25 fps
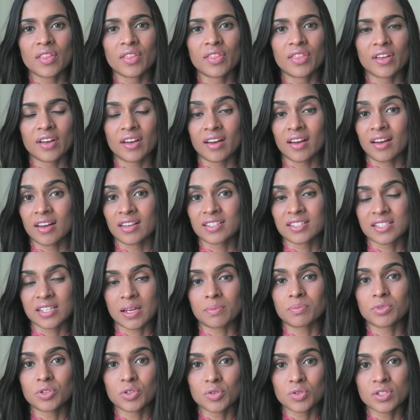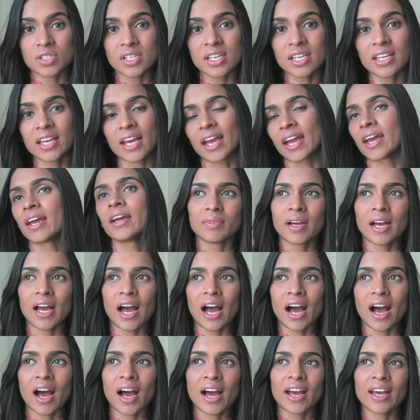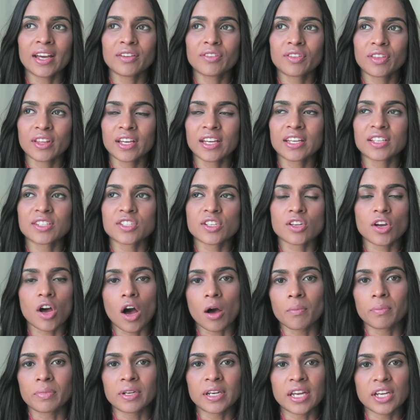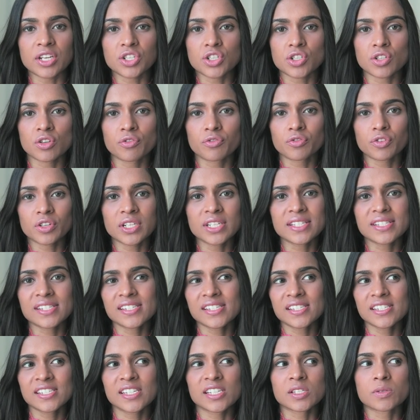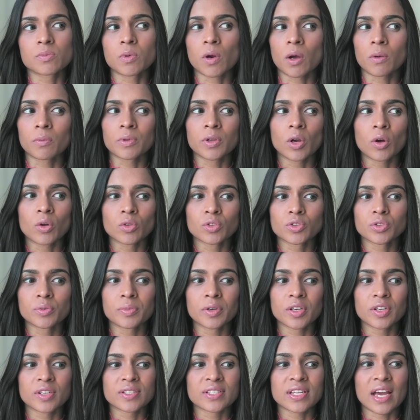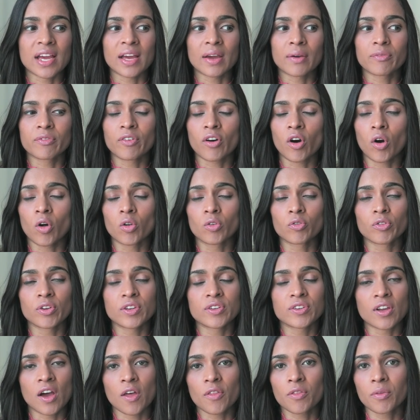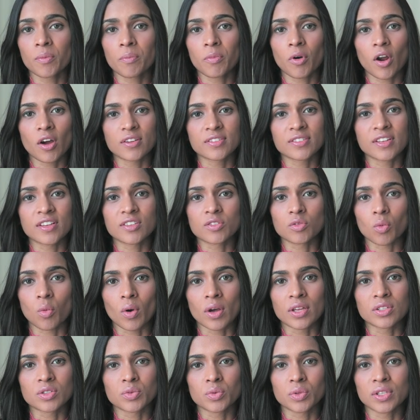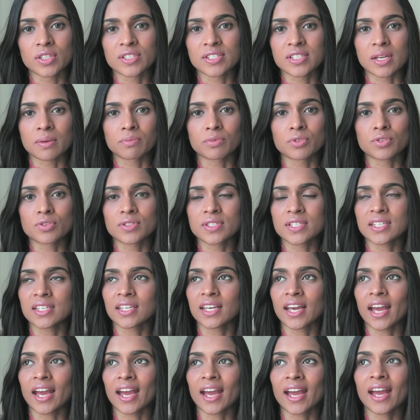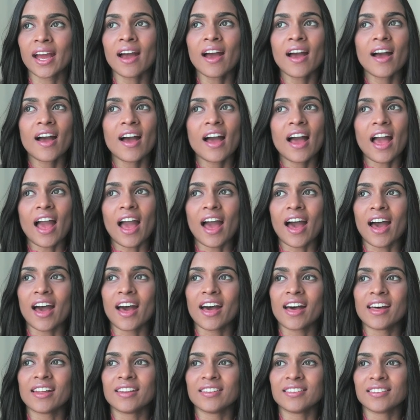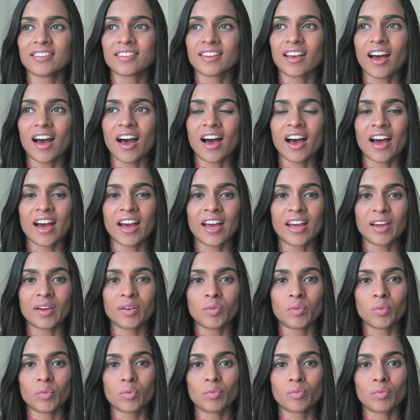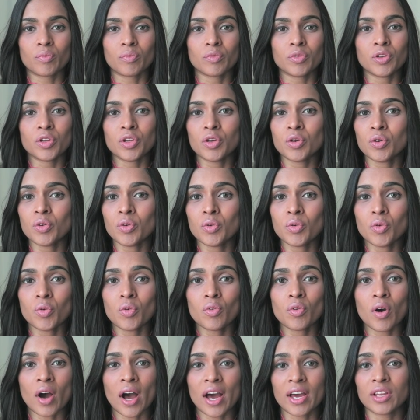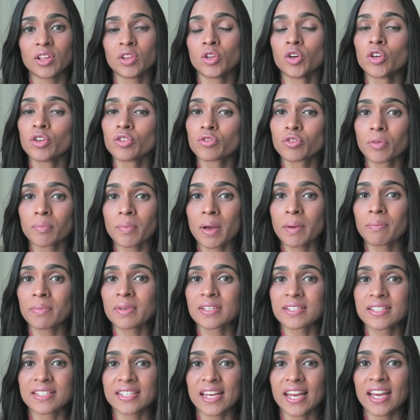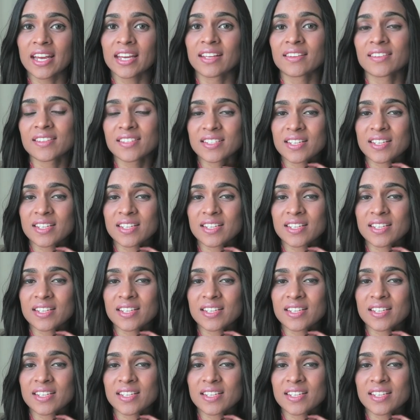the step 2 CK. I think it's a combination of reasons. It's probably also because I have already done the process once with the step 2 CK, and I learned from my mistake in the